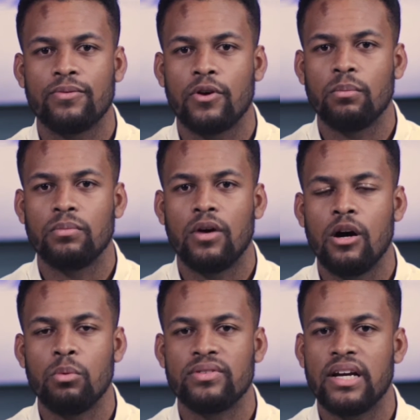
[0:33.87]
from
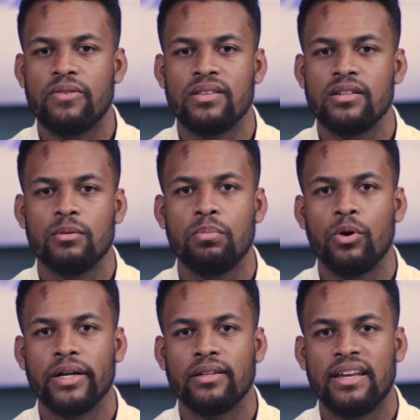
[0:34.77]
almost every single
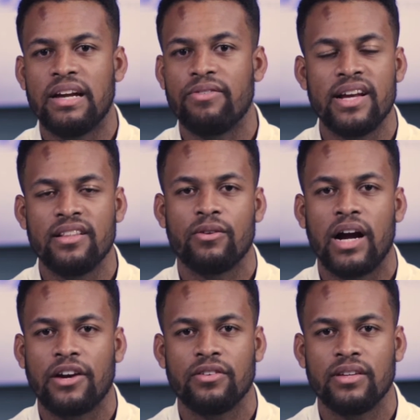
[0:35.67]
point and every
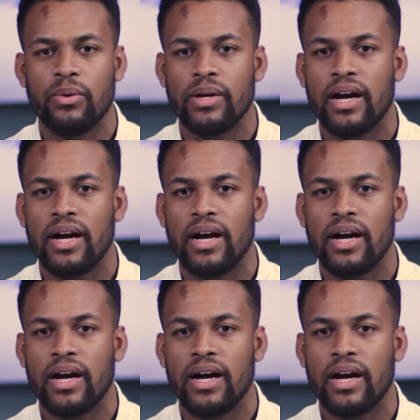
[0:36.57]
interaction that we